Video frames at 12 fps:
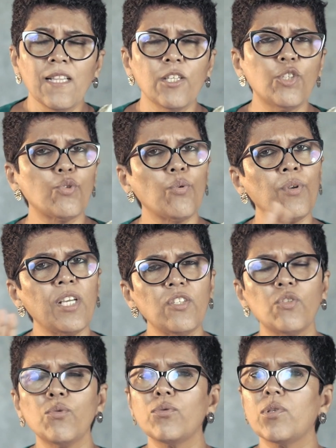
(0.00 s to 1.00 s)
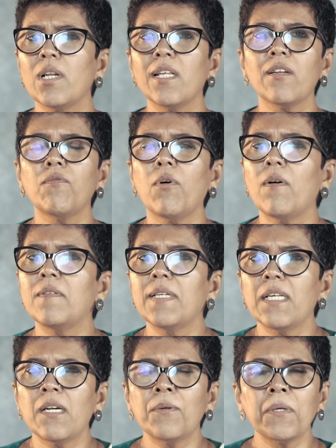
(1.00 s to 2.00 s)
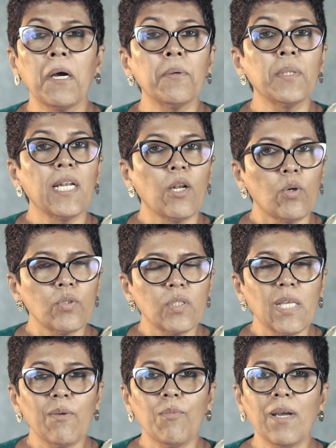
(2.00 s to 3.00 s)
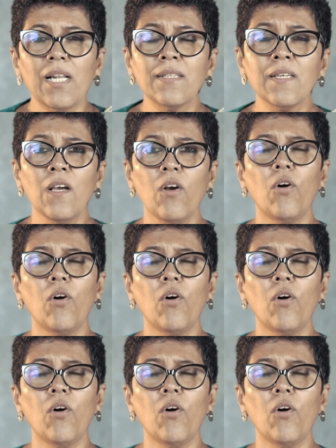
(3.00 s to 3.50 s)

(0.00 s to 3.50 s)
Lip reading: The stories usually revolved around how they lost their wealth